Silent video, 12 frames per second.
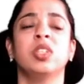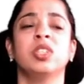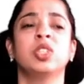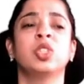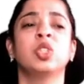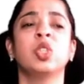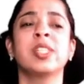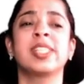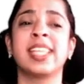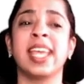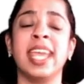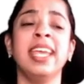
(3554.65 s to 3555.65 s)
so
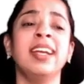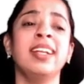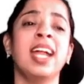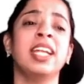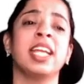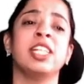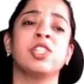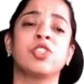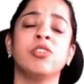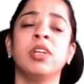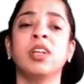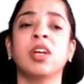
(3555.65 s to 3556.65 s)
saying that
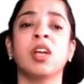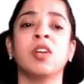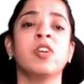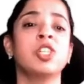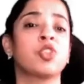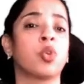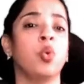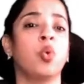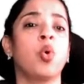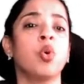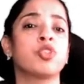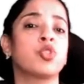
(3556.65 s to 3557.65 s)
insulin converts
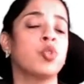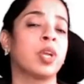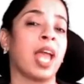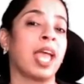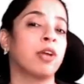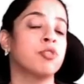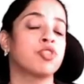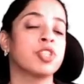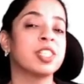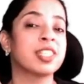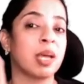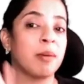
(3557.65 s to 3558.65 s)
glucose to glycogen
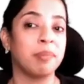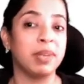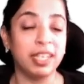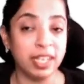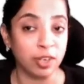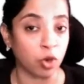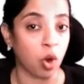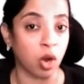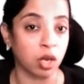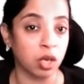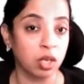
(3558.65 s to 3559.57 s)
is completely wrong